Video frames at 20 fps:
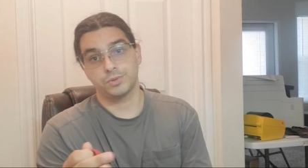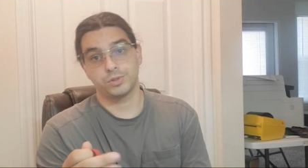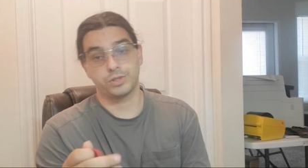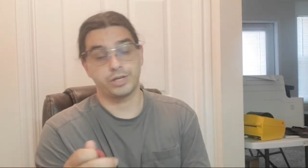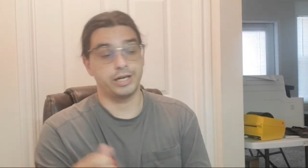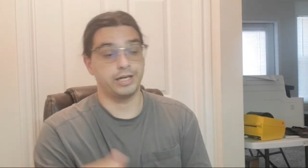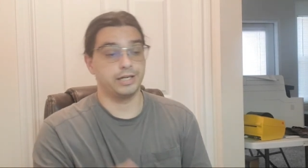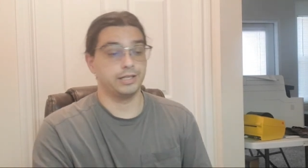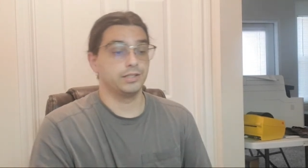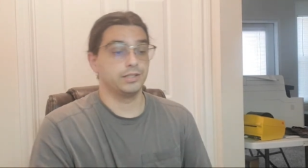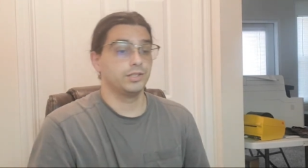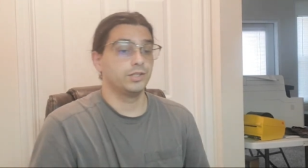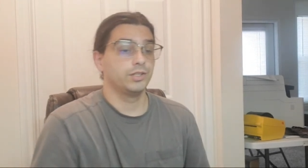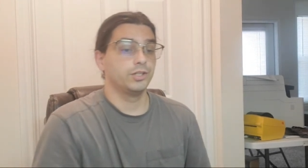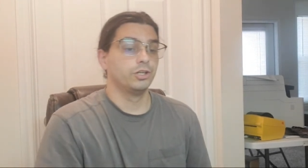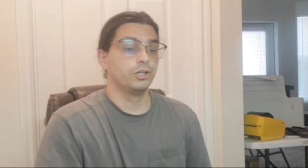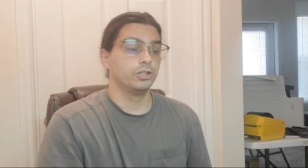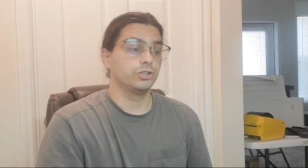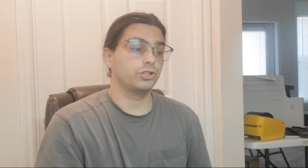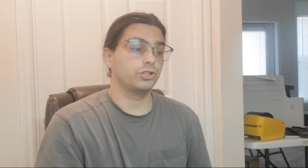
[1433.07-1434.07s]
Okay,
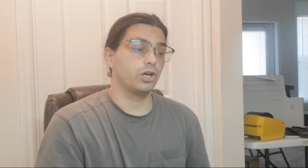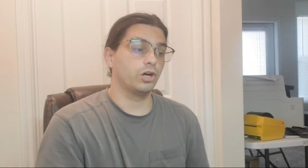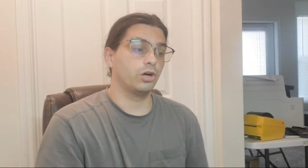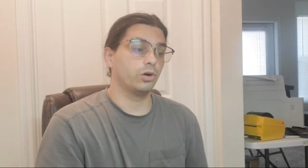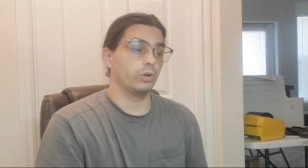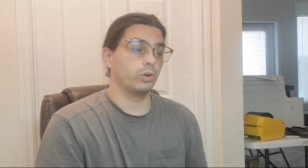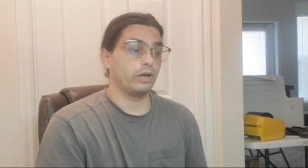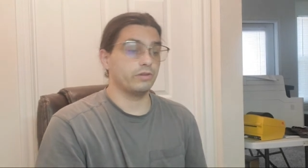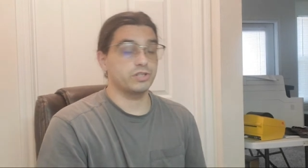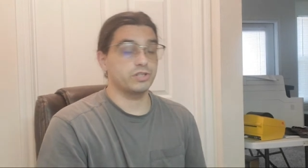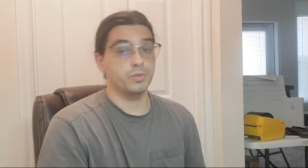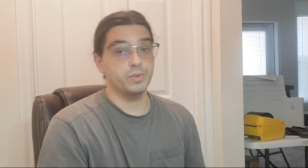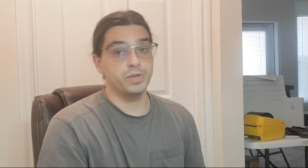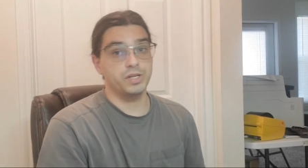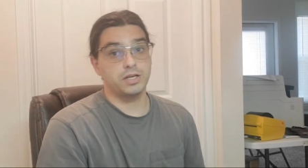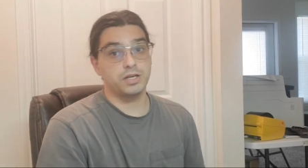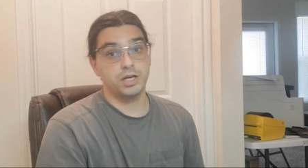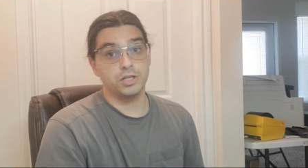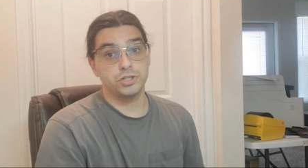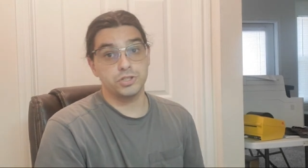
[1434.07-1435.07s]
so if somebody
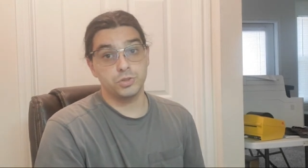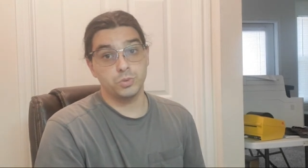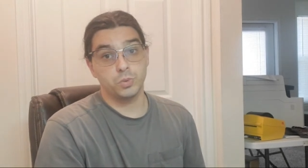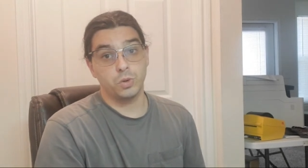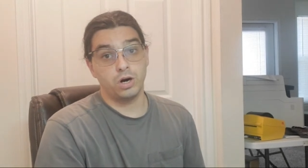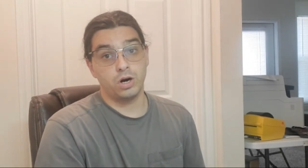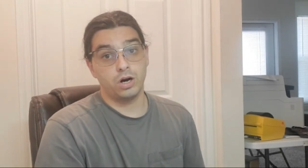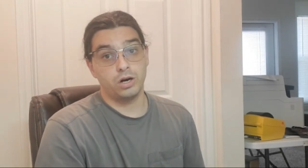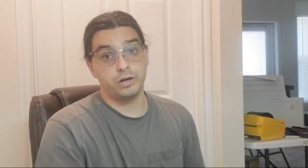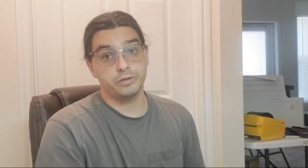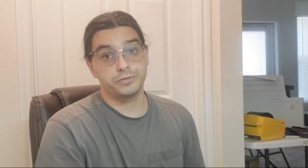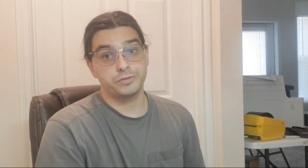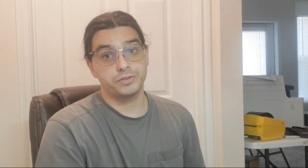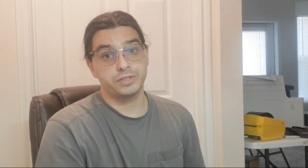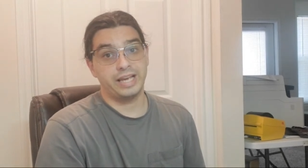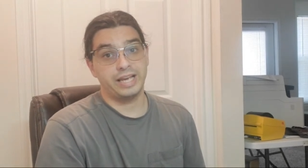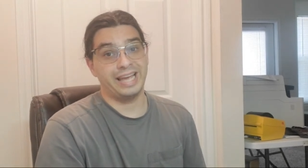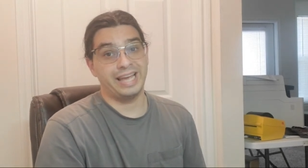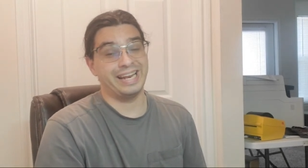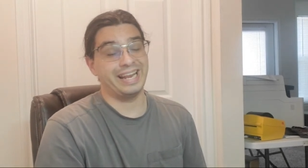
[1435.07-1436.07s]
cuts you off
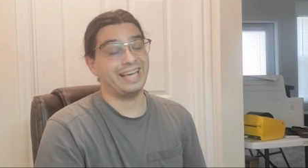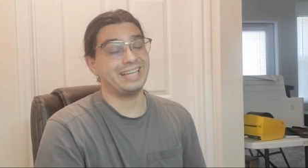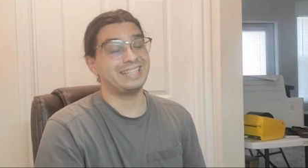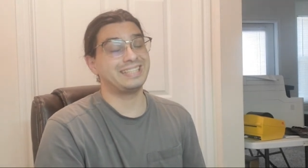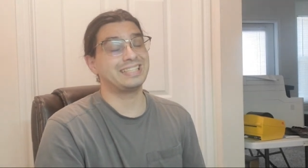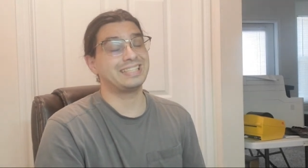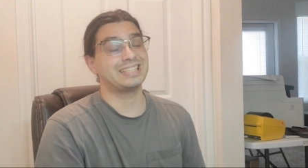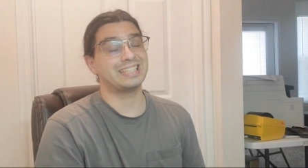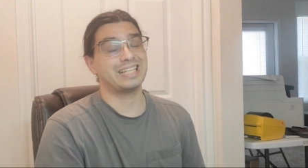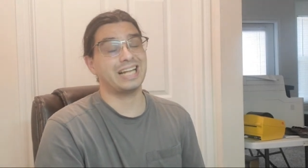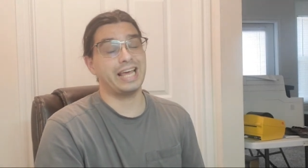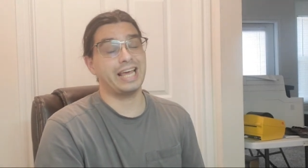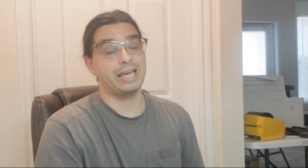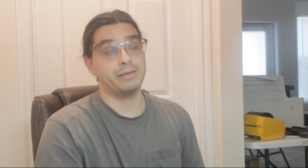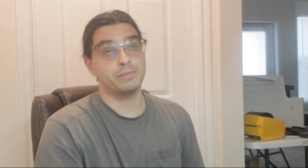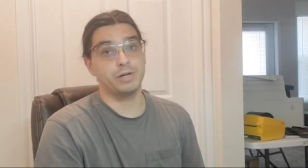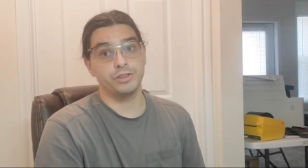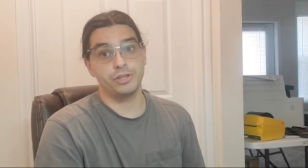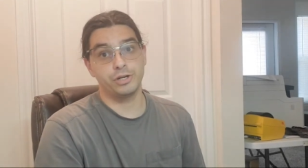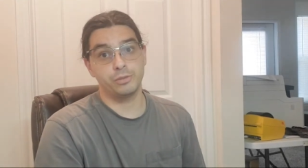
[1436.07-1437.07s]
and they
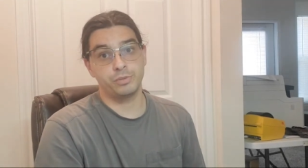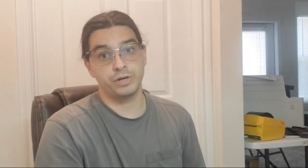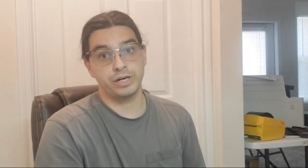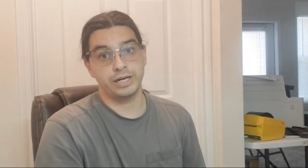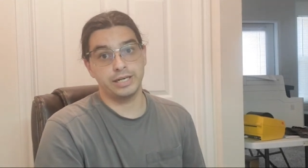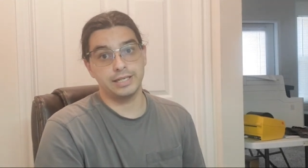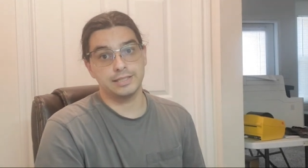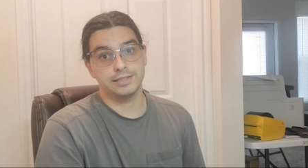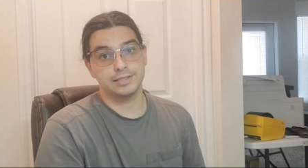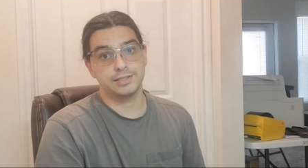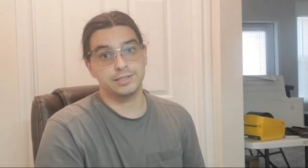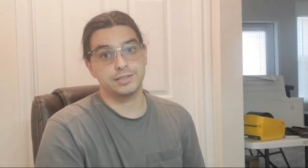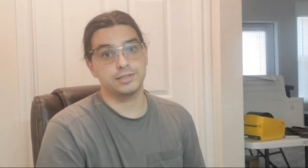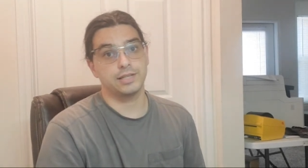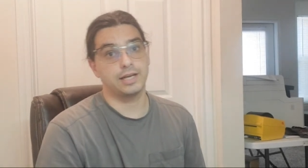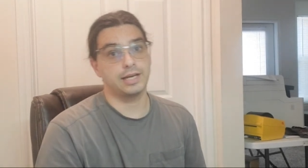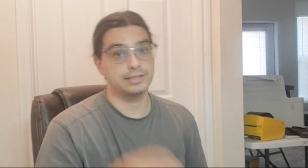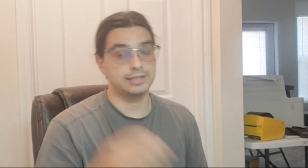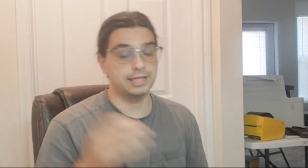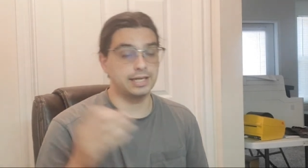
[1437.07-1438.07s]
slam on their brakes,
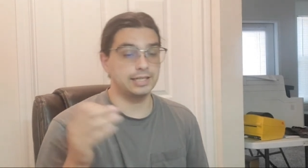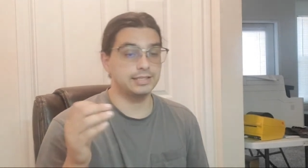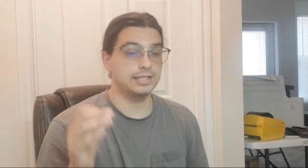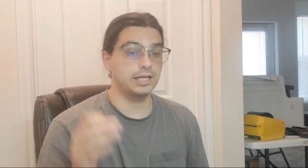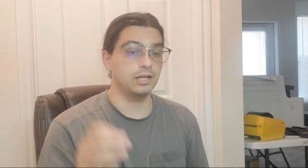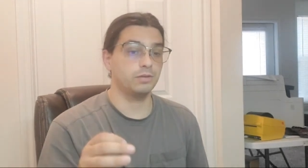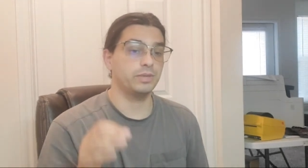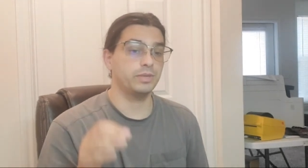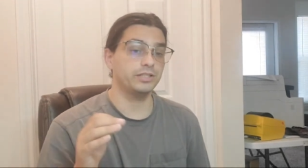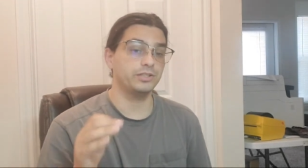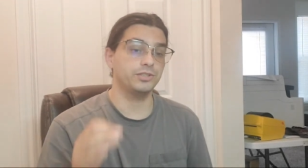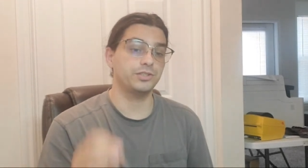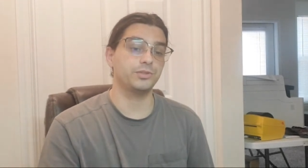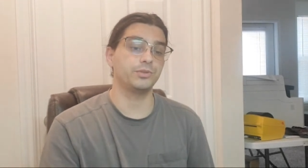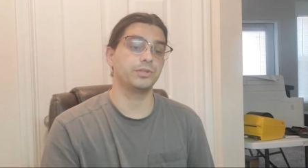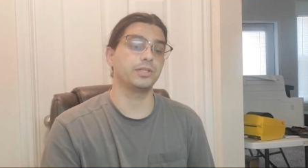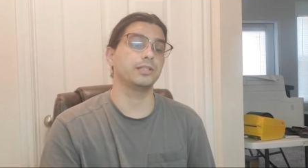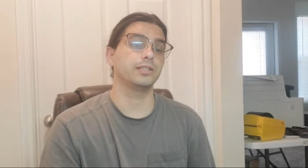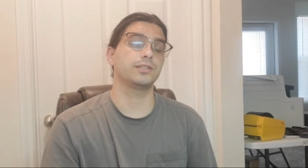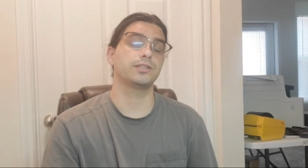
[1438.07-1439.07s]
as I tell my
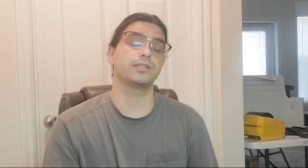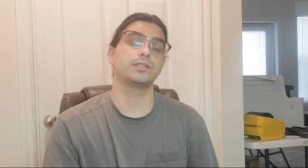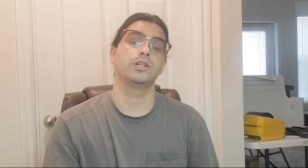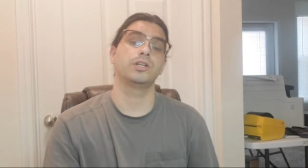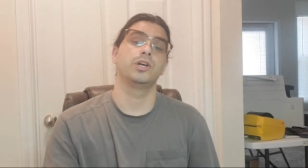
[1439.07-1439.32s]
students,